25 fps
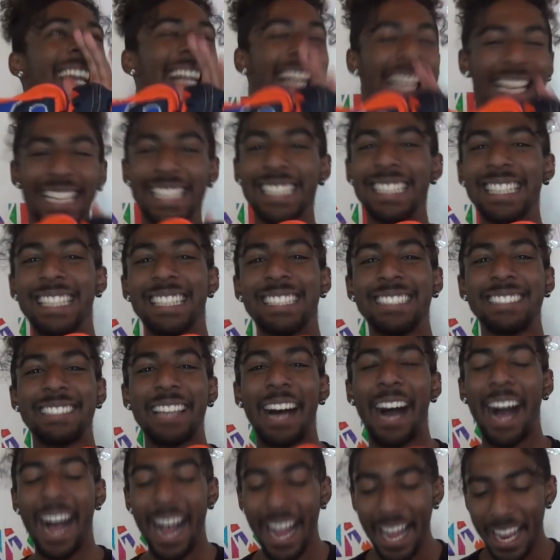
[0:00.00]
goodness,
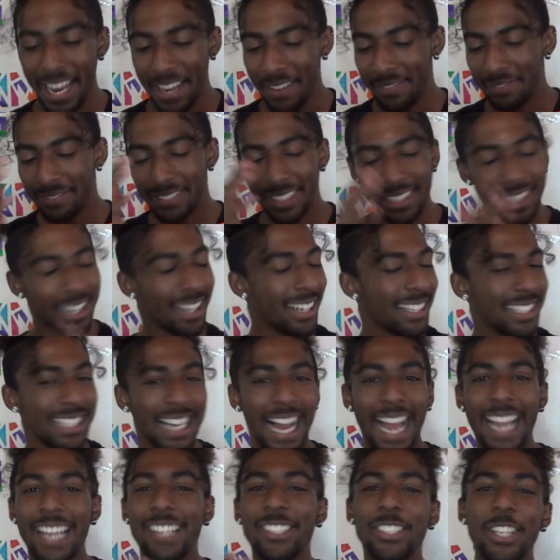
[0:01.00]
I
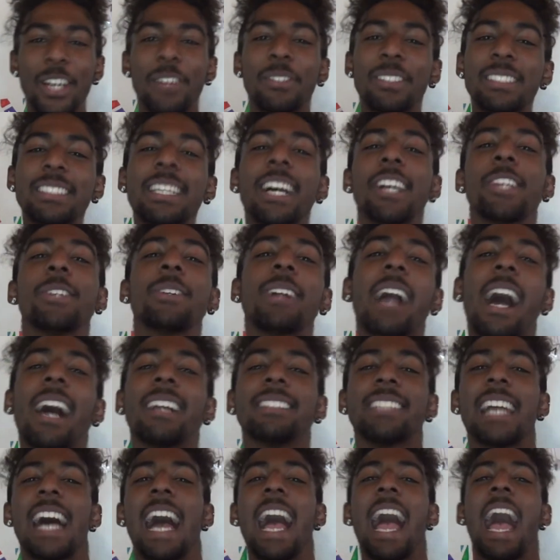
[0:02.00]
cannot even tell you
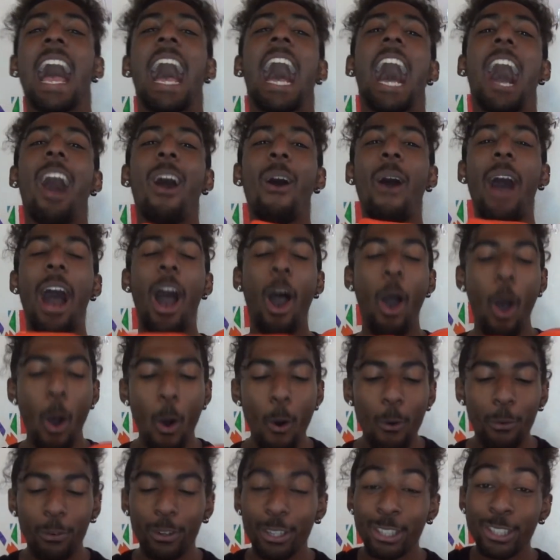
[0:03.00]
guys how
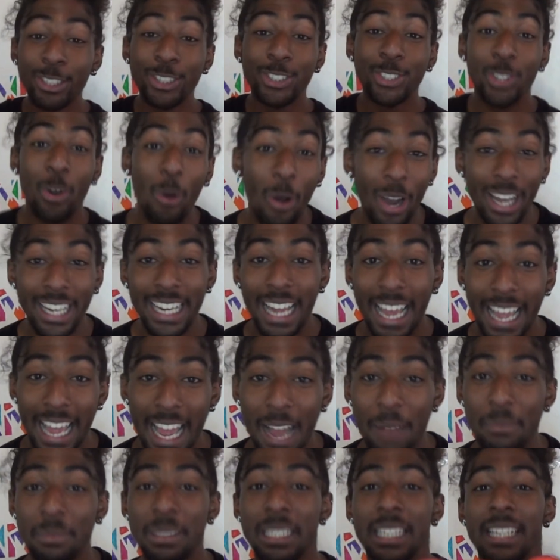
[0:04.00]
overjoyed I
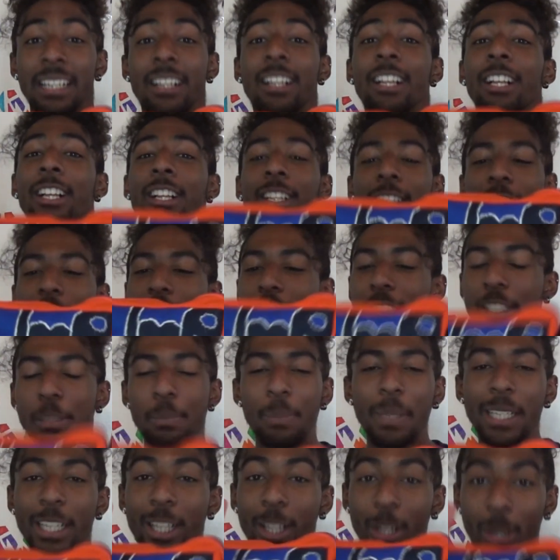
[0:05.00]
am to just
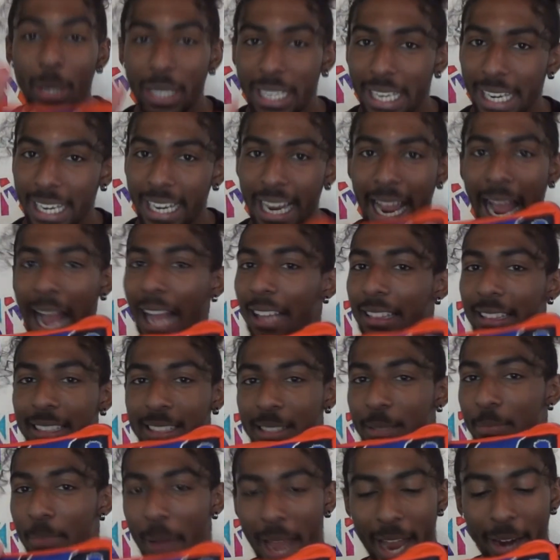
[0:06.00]
be looking at
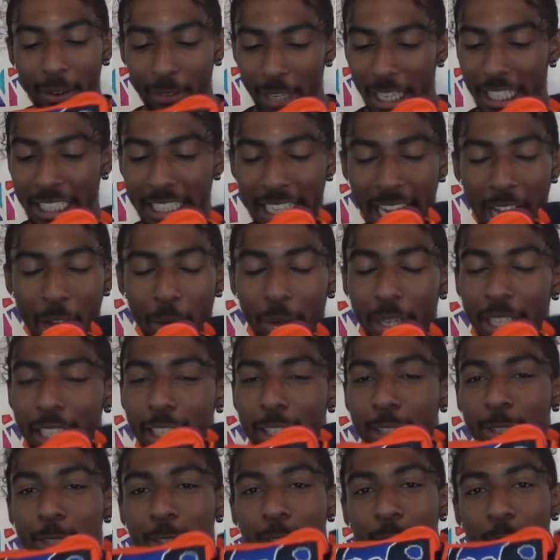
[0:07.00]
this bag right now. It
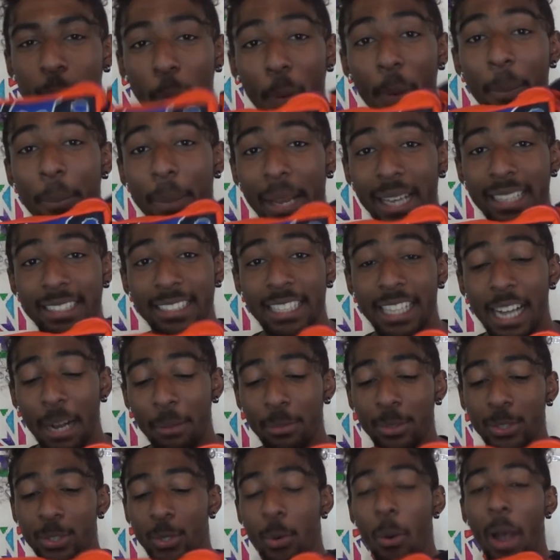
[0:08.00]
is so amazing.
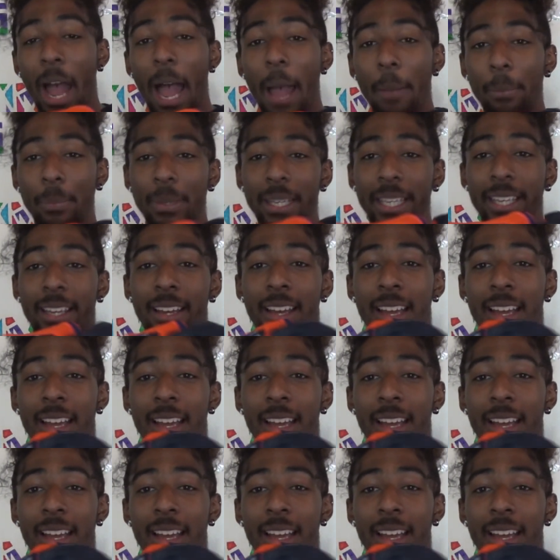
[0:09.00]
I'm so happy.